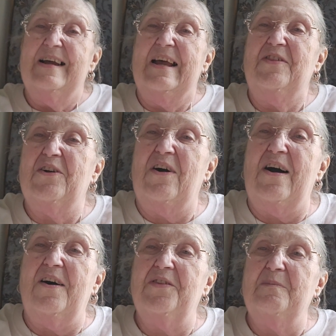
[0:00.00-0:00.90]
and they're
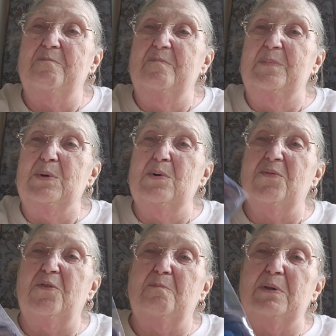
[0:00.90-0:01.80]
all the
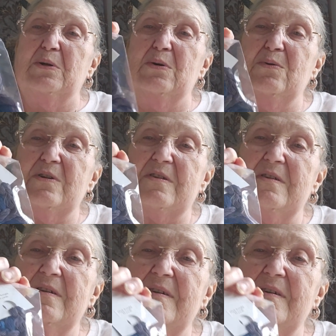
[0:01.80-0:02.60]
beautiful blues.